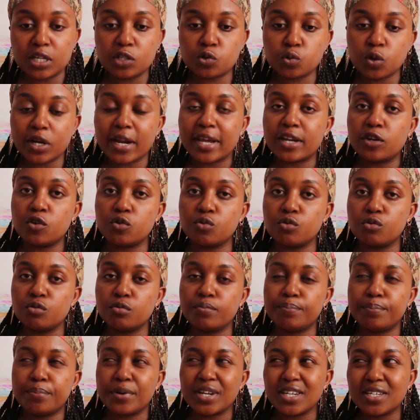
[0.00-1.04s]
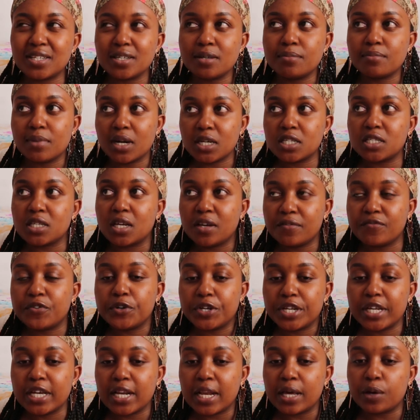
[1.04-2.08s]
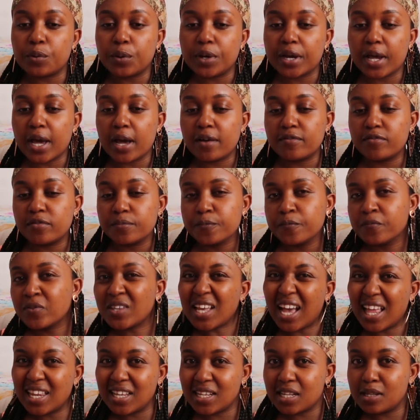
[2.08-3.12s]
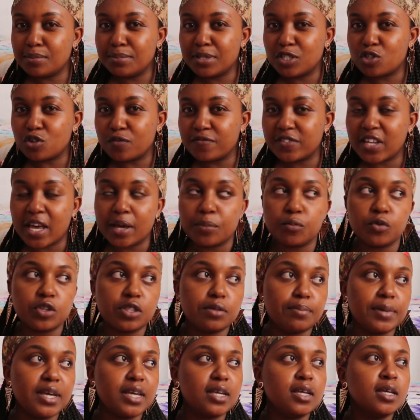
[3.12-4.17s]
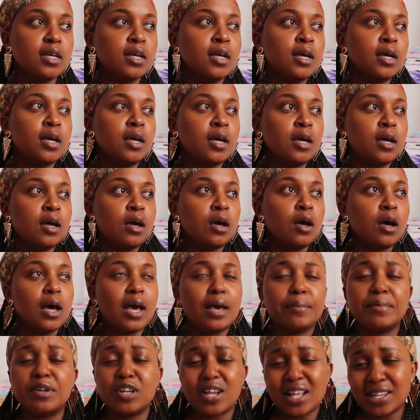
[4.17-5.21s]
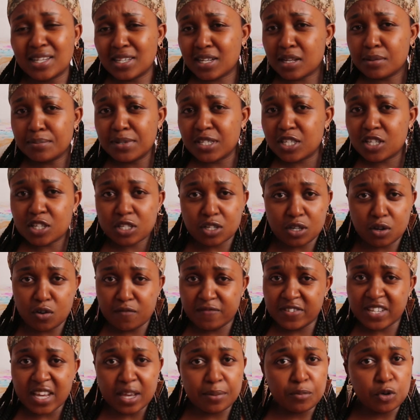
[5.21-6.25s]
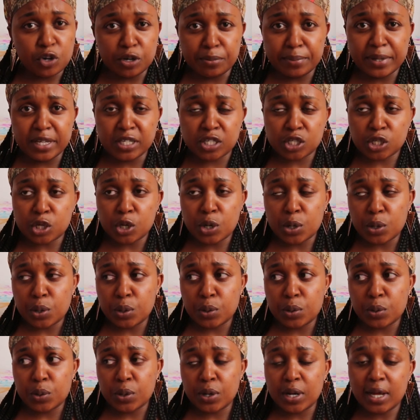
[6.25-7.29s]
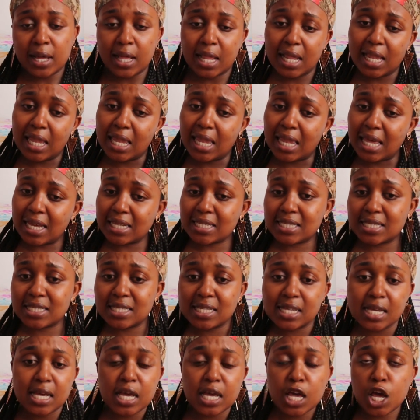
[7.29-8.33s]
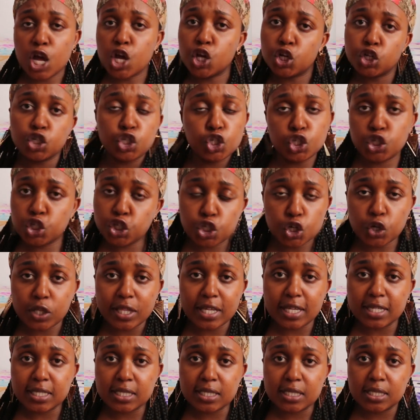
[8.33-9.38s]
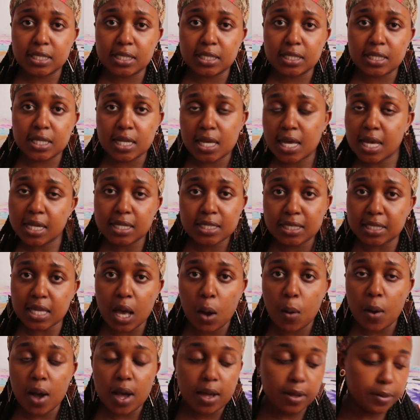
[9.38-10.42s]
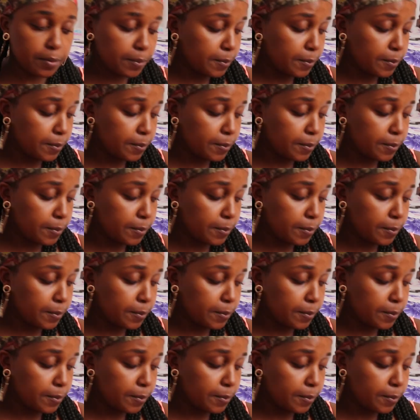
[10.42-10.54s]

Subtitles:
It's what I do pretty much every day, like when I have a little bit of time with me. I mean, a little bit of time on me. So let's do this. So